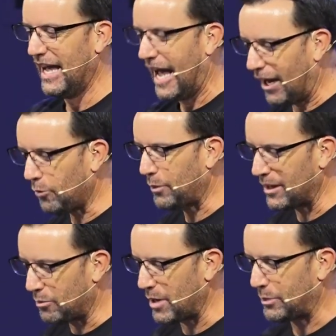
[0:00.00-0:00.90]
helping
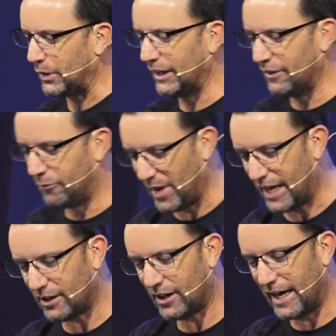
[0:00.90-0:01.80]
people live
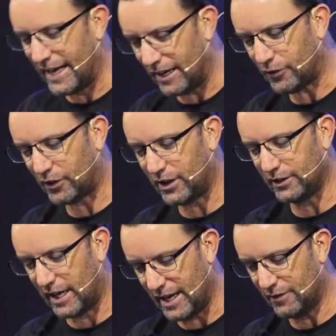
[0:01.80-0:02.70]
better and healthy
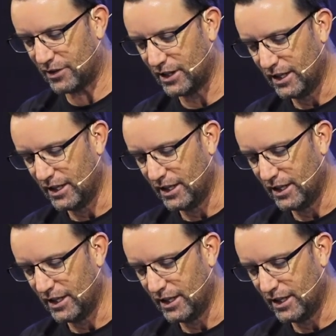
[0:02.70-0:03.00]
lives